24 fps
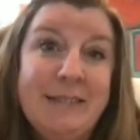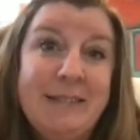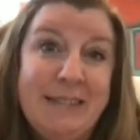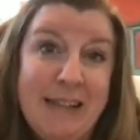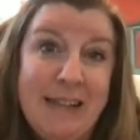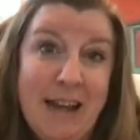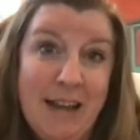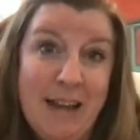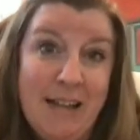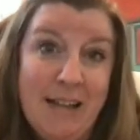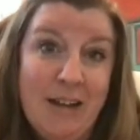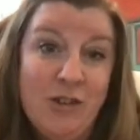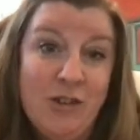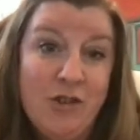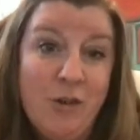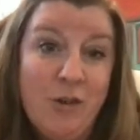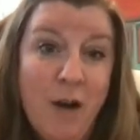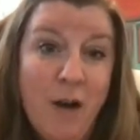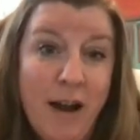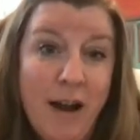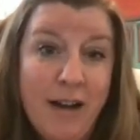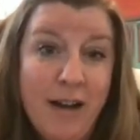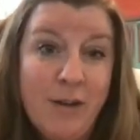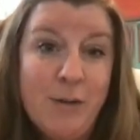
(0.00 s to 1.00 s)
side of that
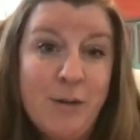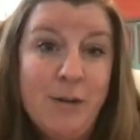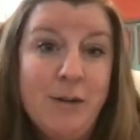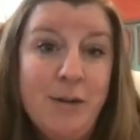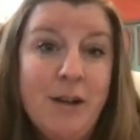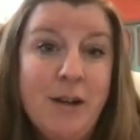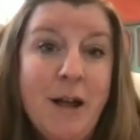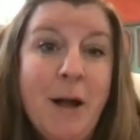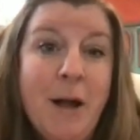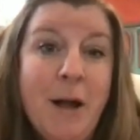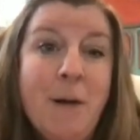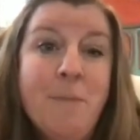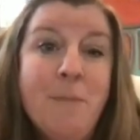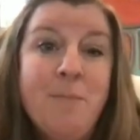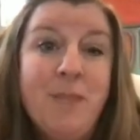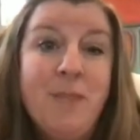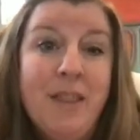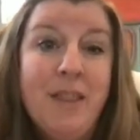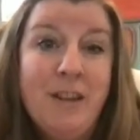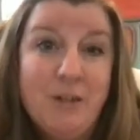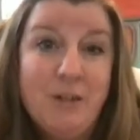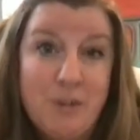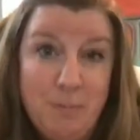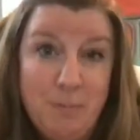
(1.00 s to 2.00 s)
triangle,
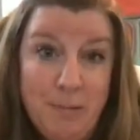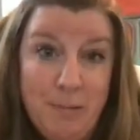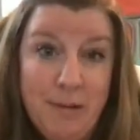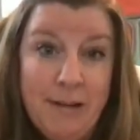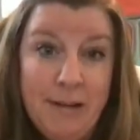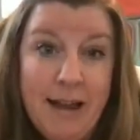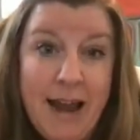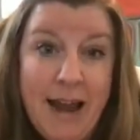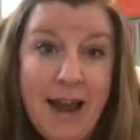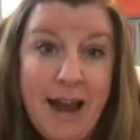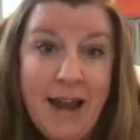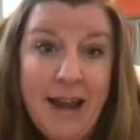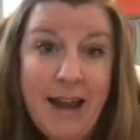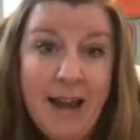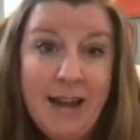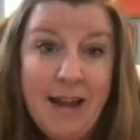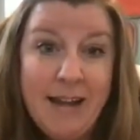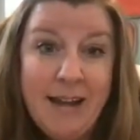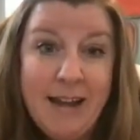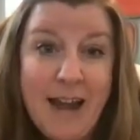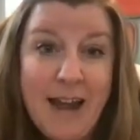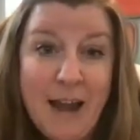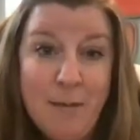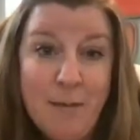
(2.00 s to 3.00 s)
there's
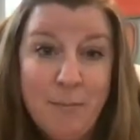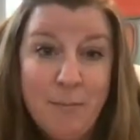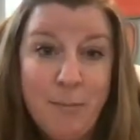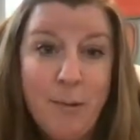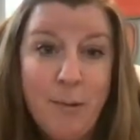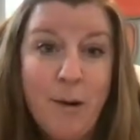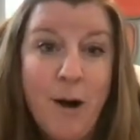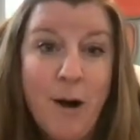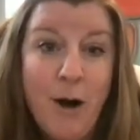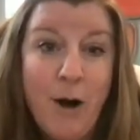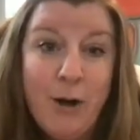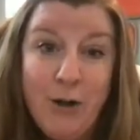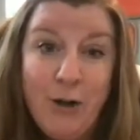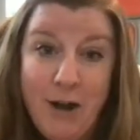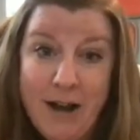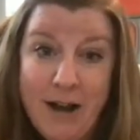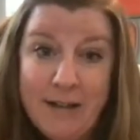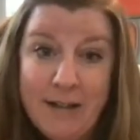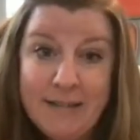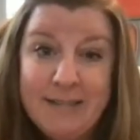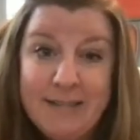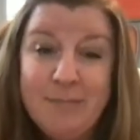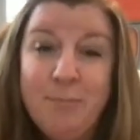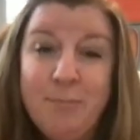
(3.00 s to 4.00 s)
planning and
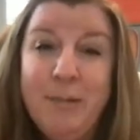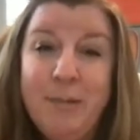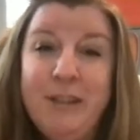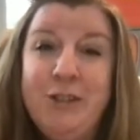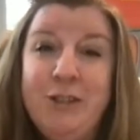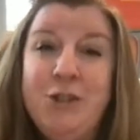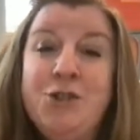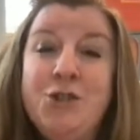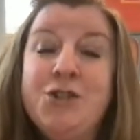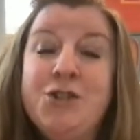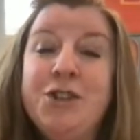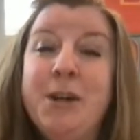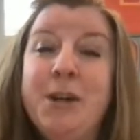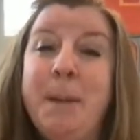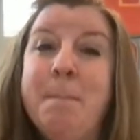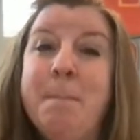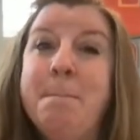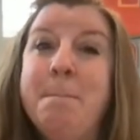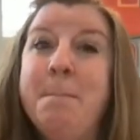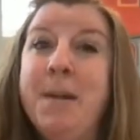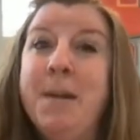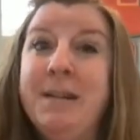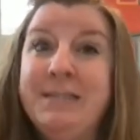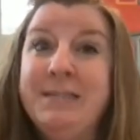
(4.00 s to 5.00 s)
progress, but it's usually
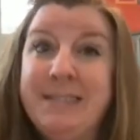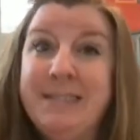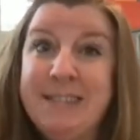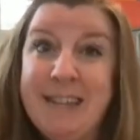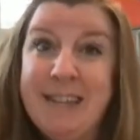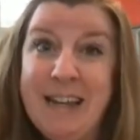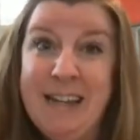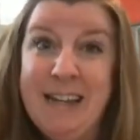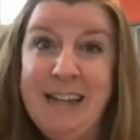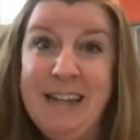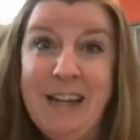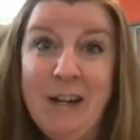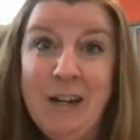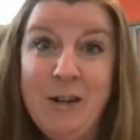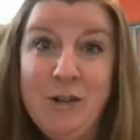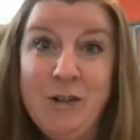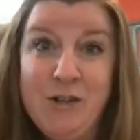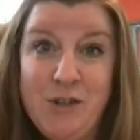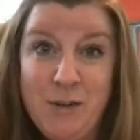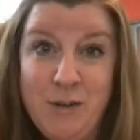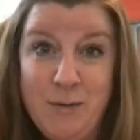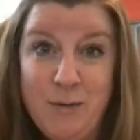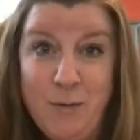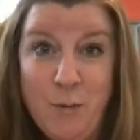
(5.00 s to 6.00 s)
months and
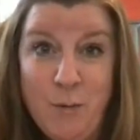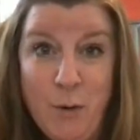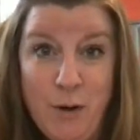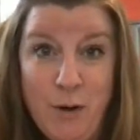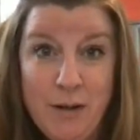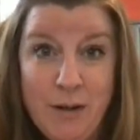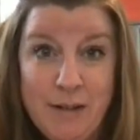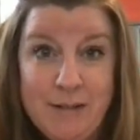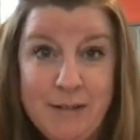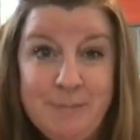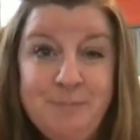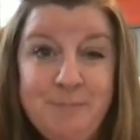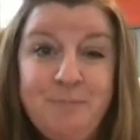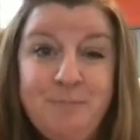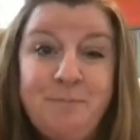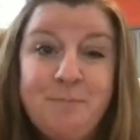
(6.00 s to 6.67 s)
years of work.